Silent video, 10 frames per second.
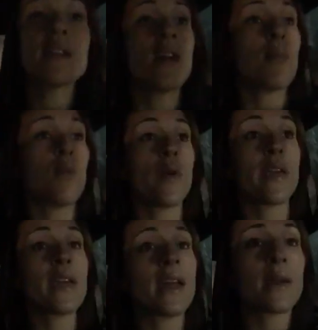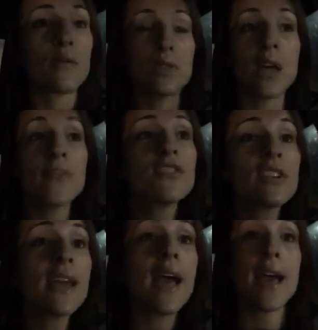and on point, and I will not
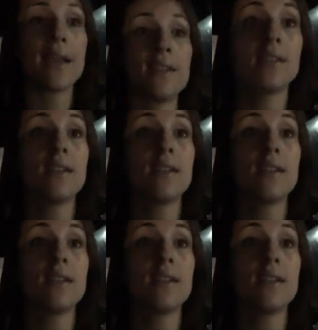forget